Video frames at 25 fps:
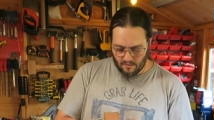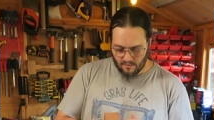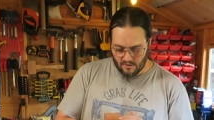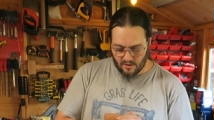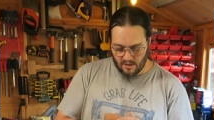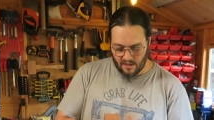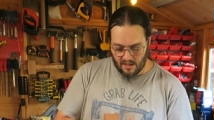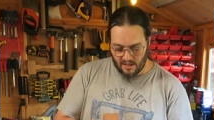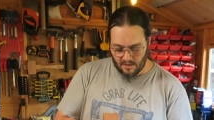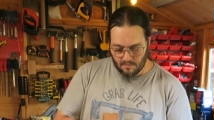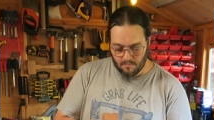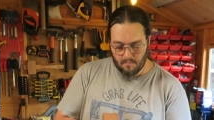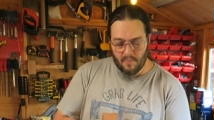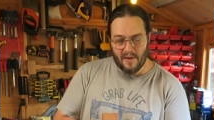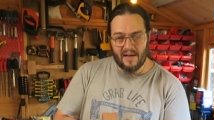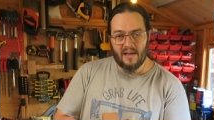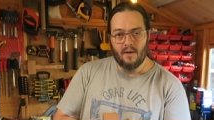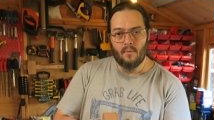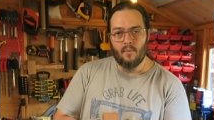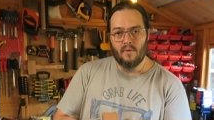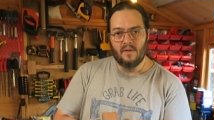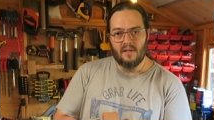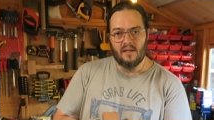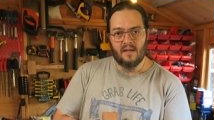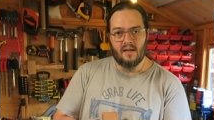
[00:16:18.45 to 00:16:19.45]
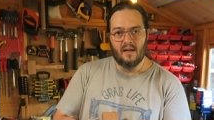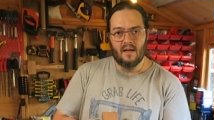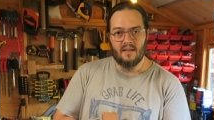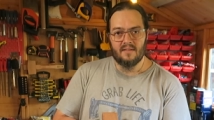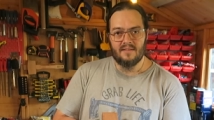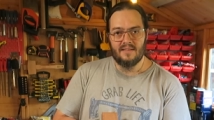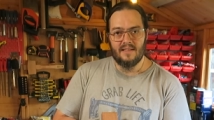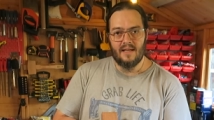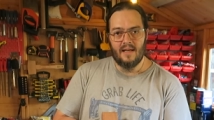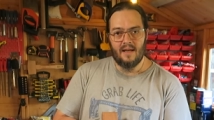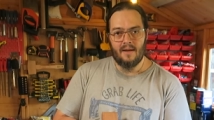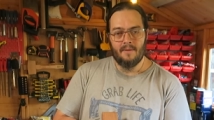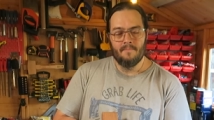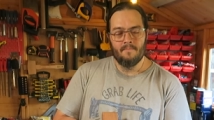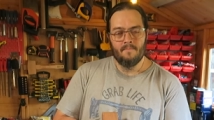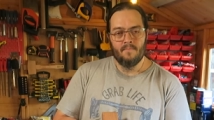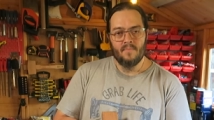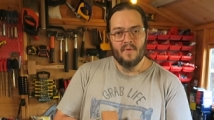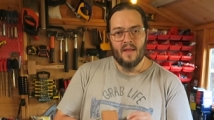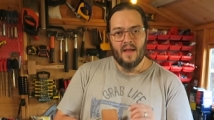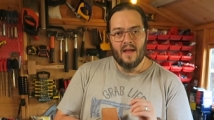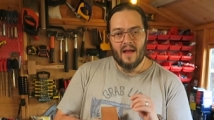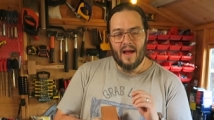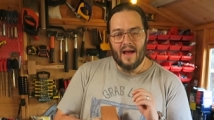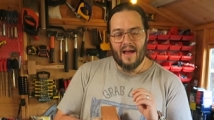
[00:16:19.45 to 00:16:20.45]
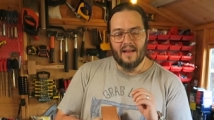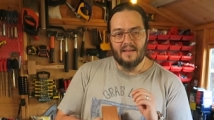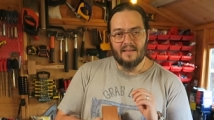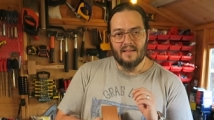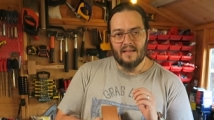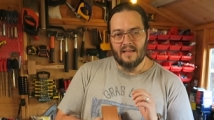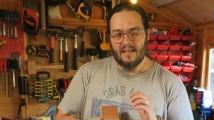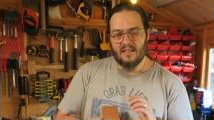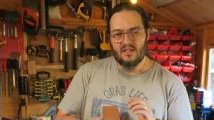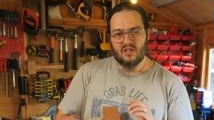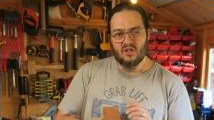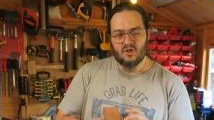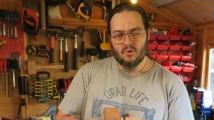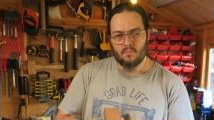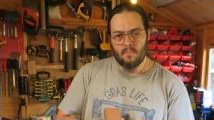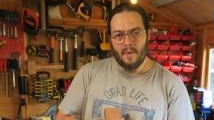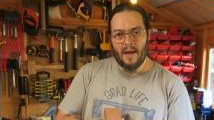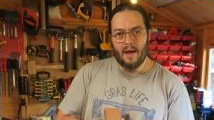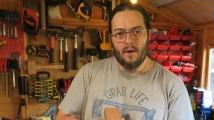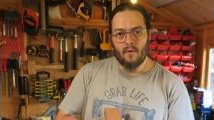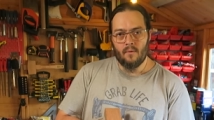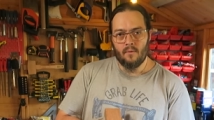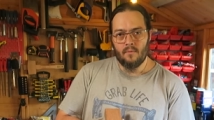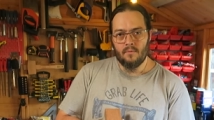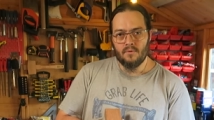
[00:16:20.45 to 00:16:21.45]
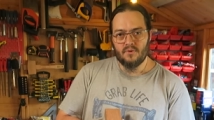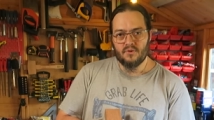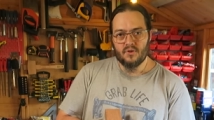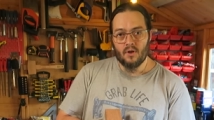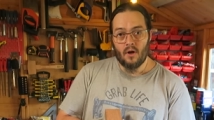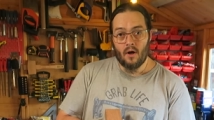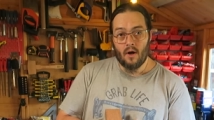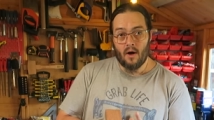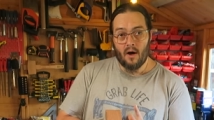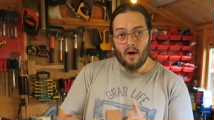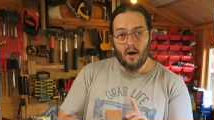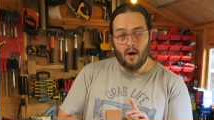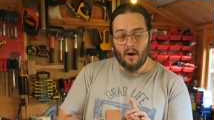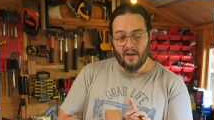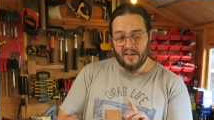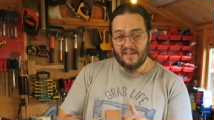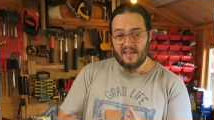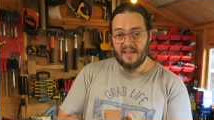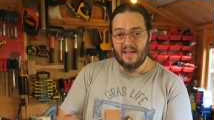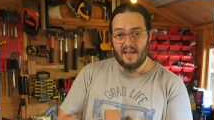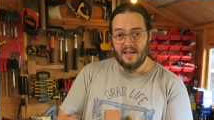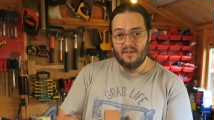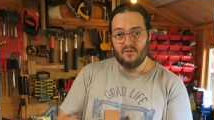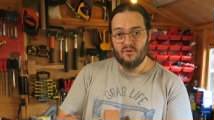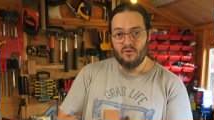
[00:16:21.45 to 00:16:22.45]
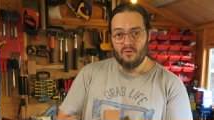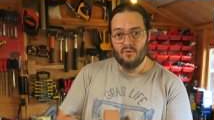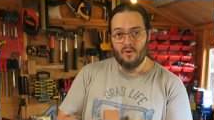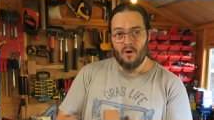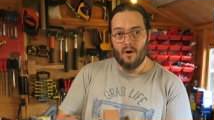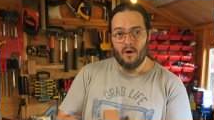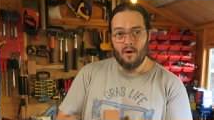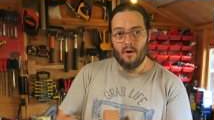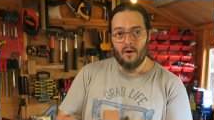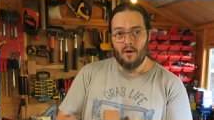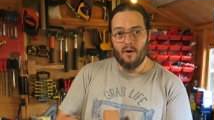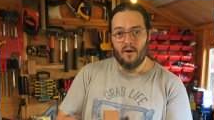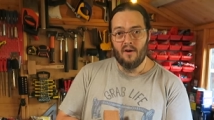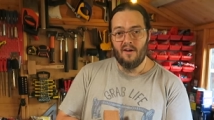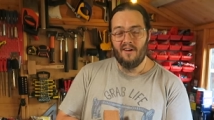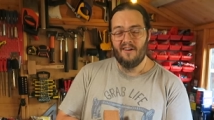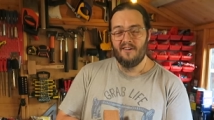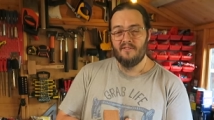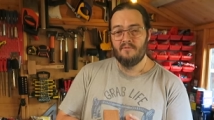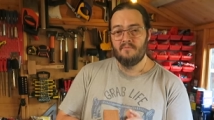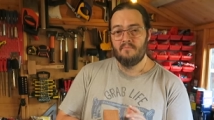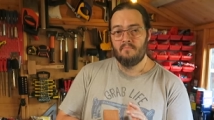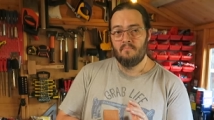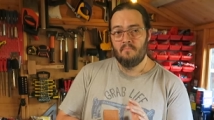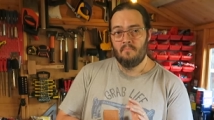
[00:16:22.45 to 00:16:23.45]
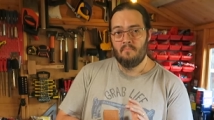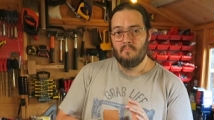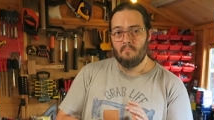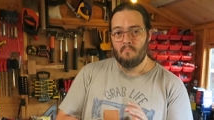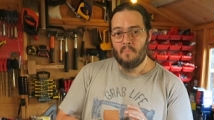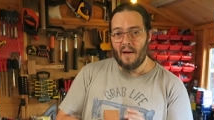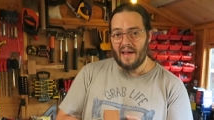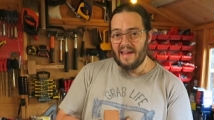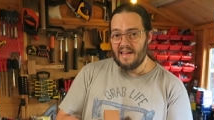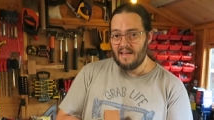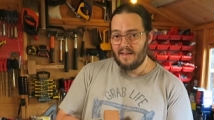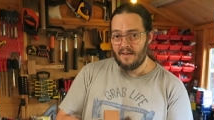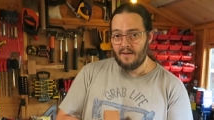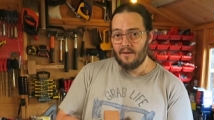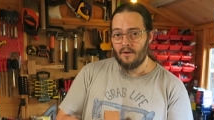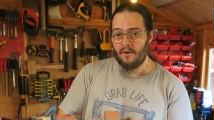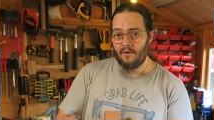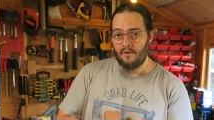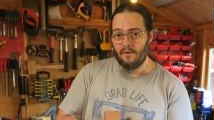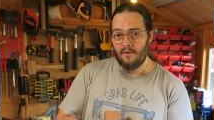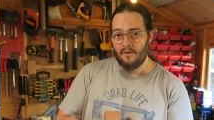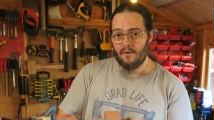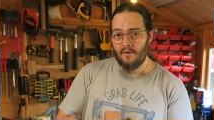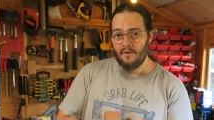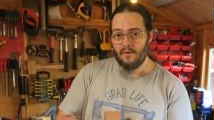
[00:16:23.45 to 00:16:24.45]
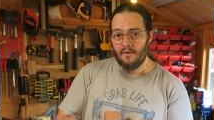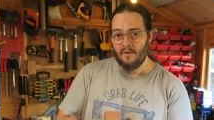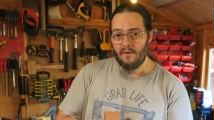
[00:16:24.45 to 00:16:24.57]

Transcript: So it's pink when you cut it, and it smells, I kid you not, of bacon.